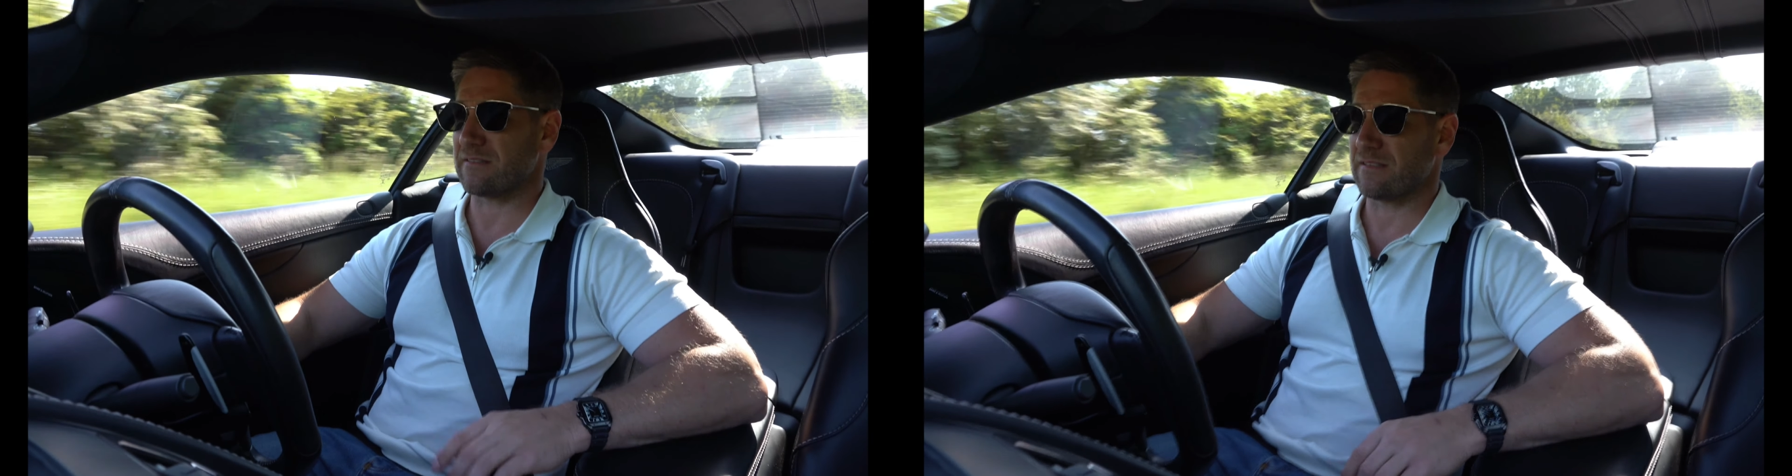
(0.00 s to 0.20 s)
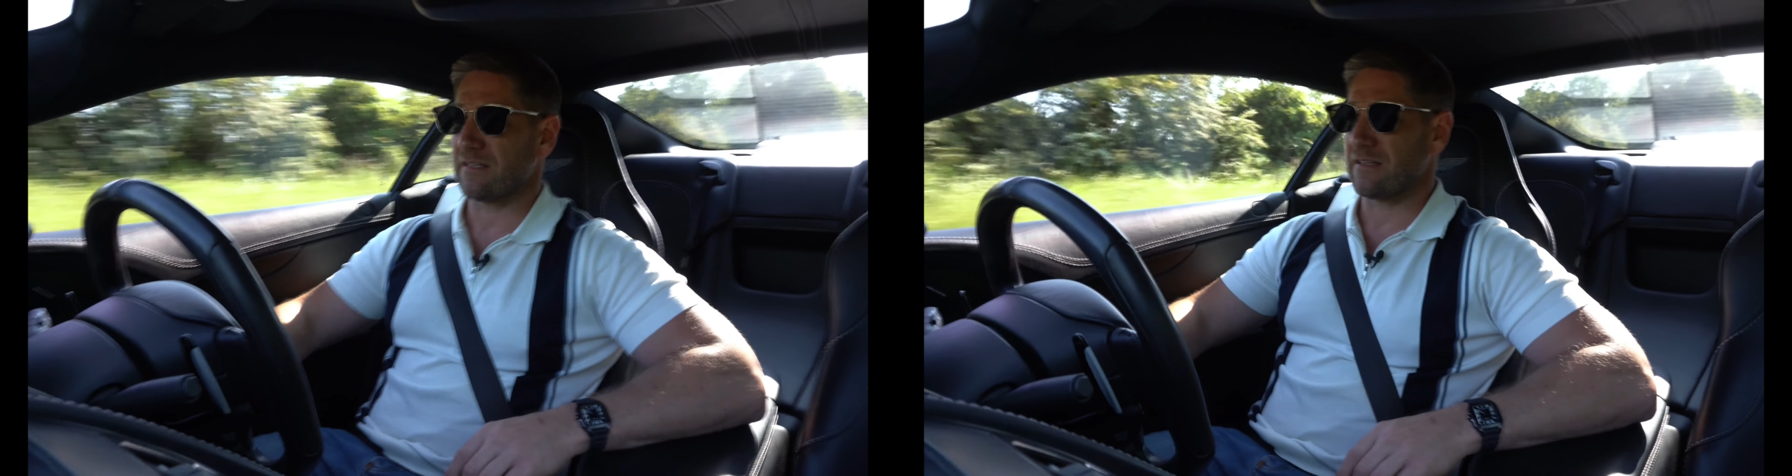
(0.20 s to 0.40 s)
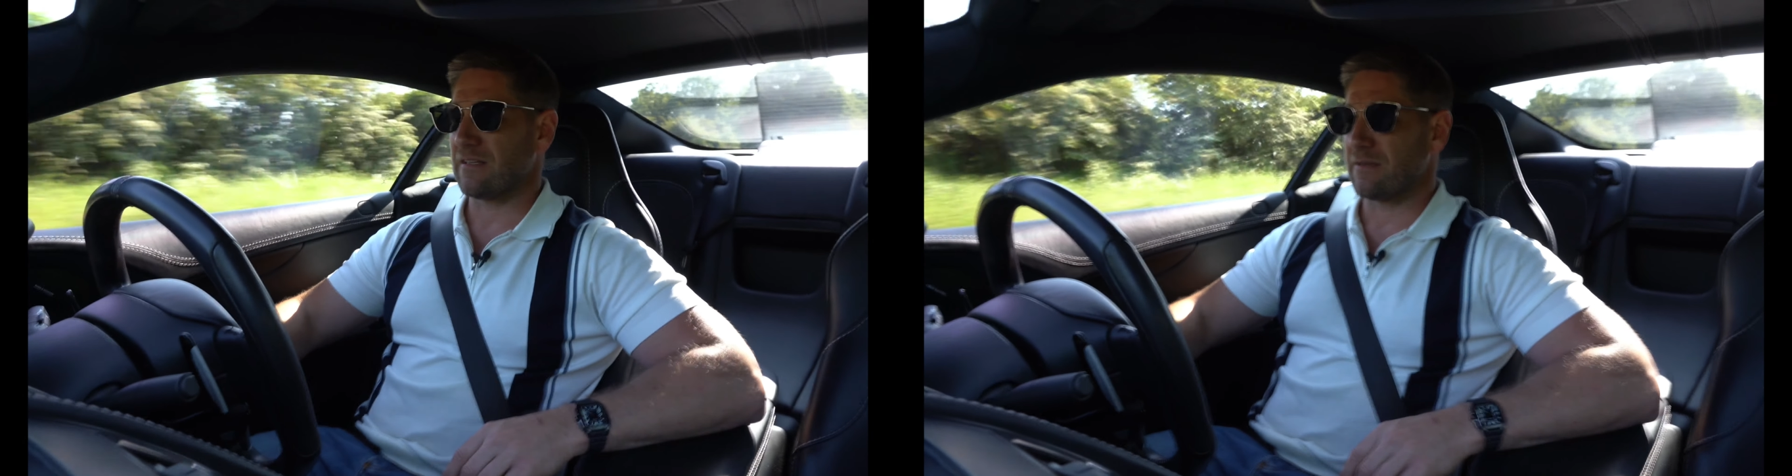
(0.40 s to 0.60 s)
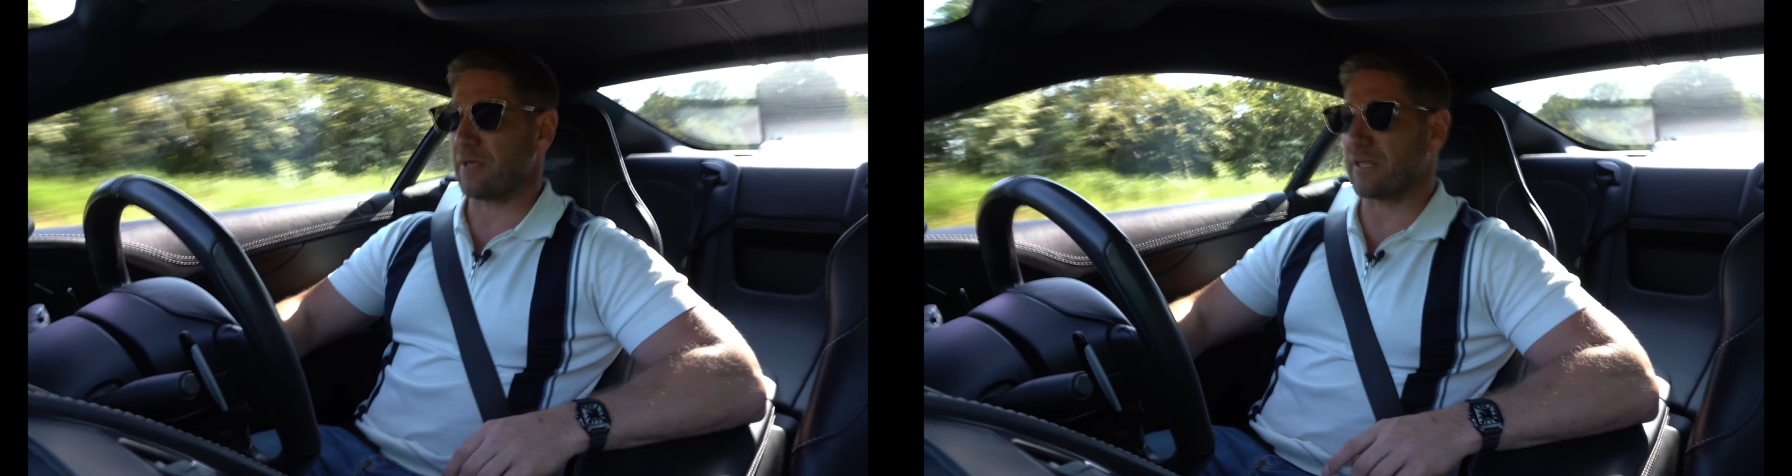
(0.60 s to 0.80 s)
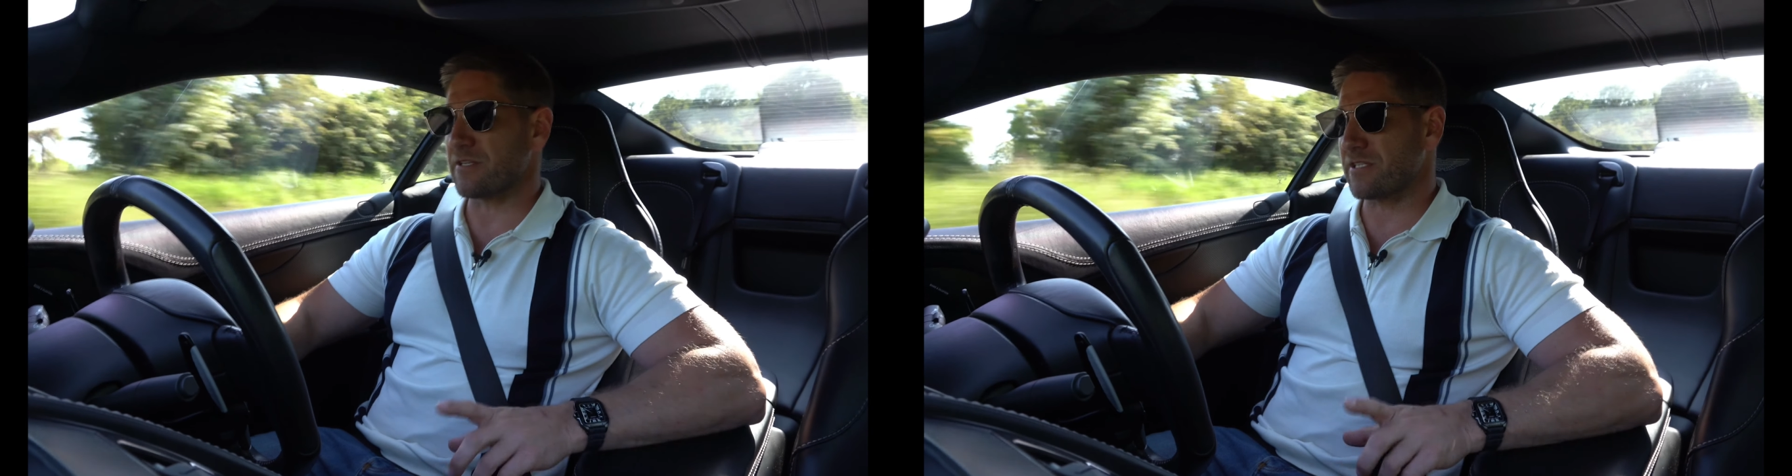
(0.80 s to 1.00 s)

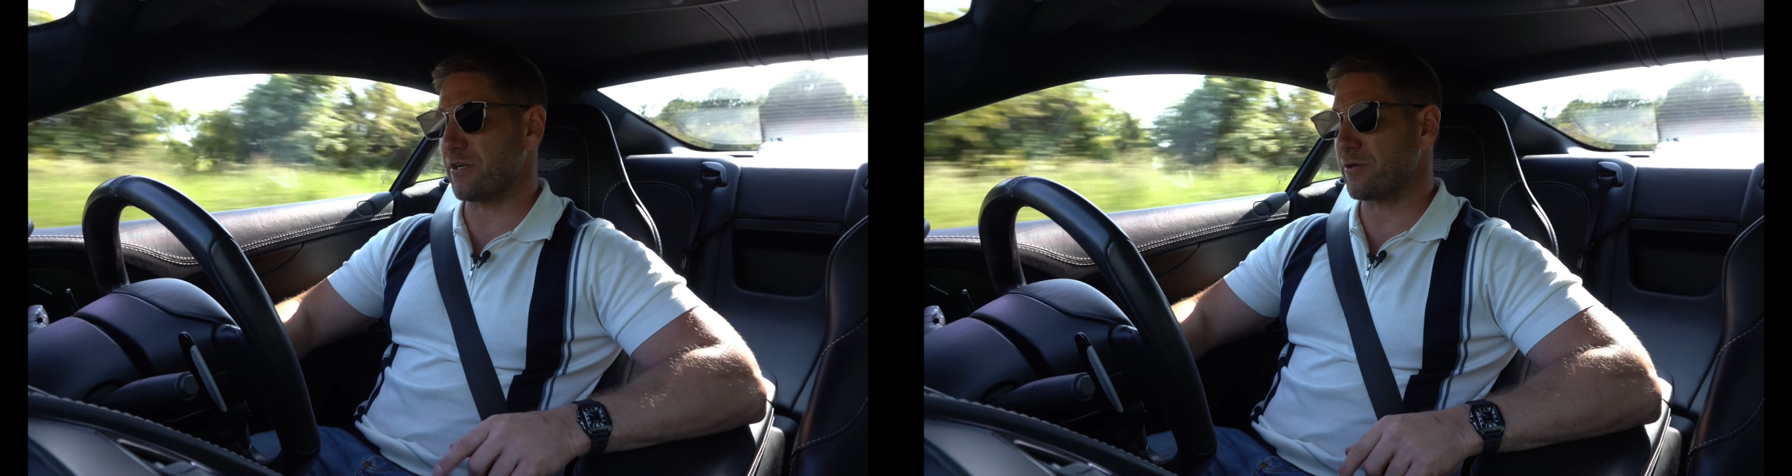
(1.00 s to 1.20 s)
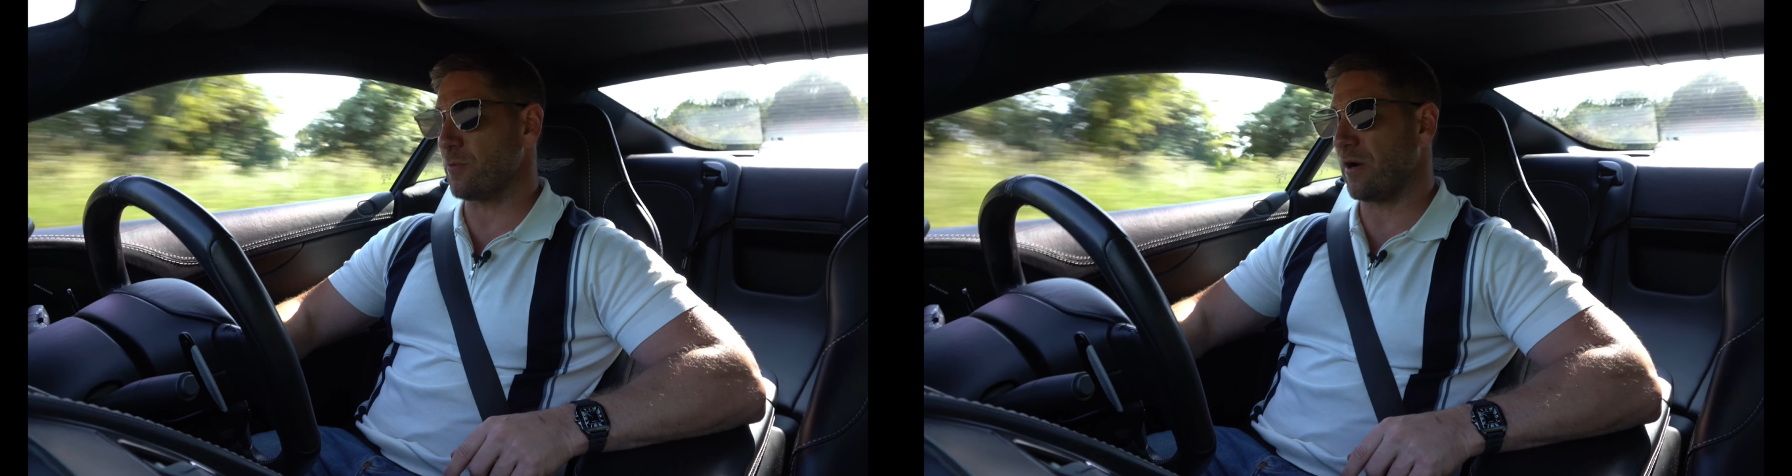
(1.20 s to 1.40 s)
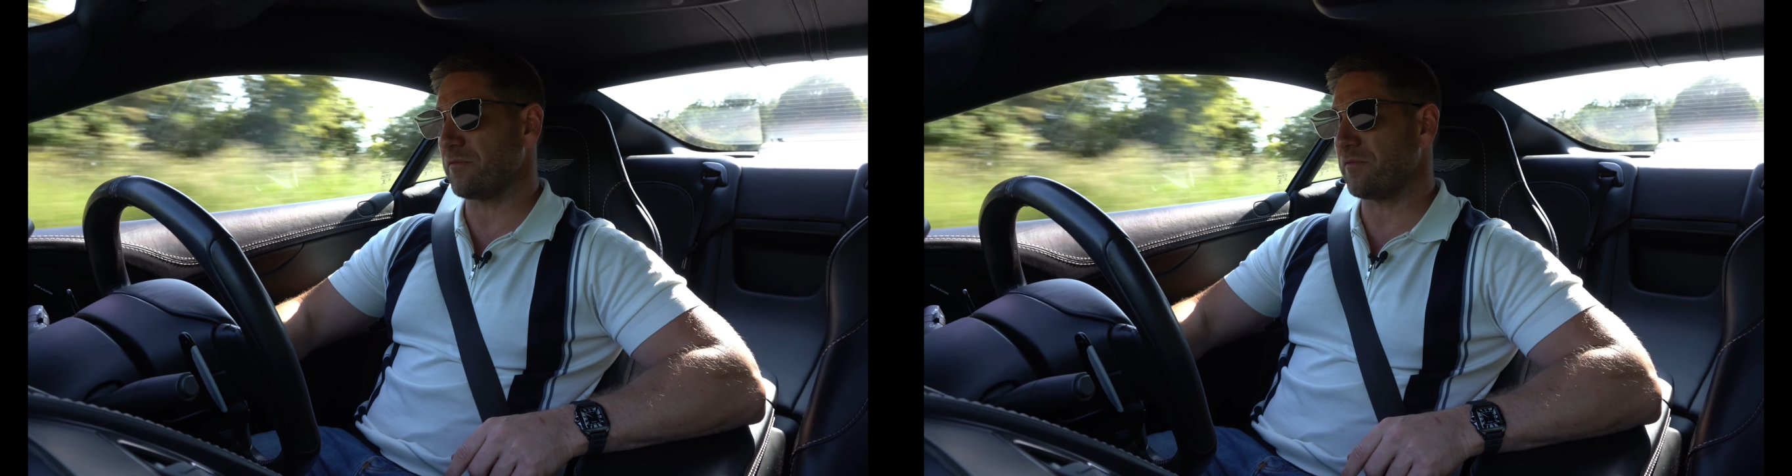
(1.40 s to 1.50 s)
but I can tell you one